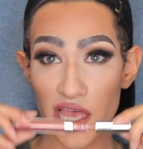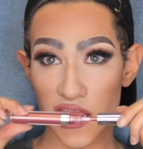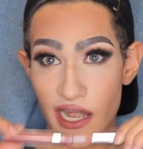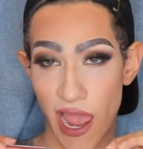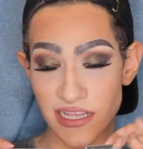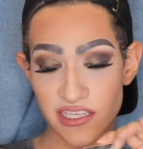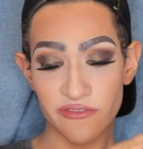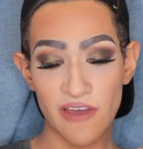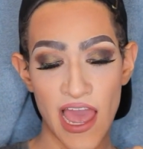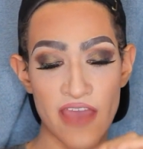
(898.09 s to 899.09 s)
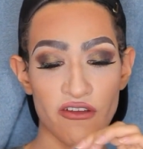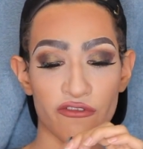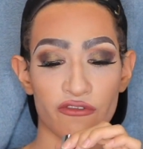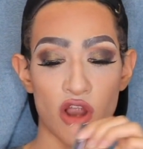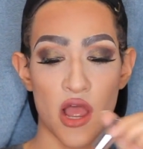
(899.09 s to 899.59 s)
9 to 5
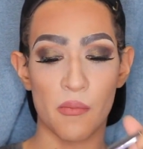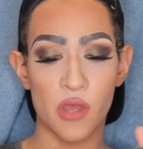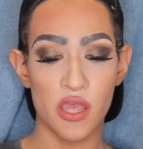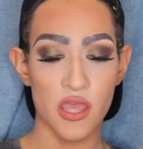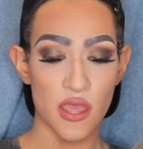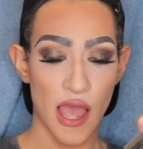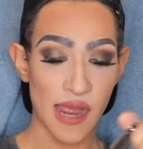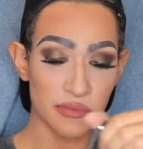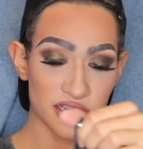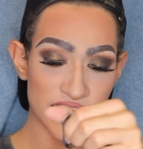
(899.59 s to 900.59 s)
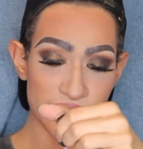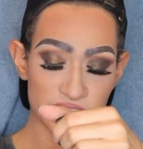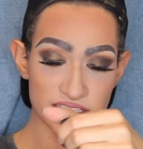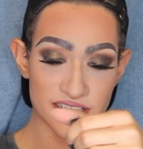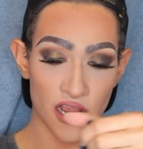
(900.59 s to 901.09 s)
from I believe this is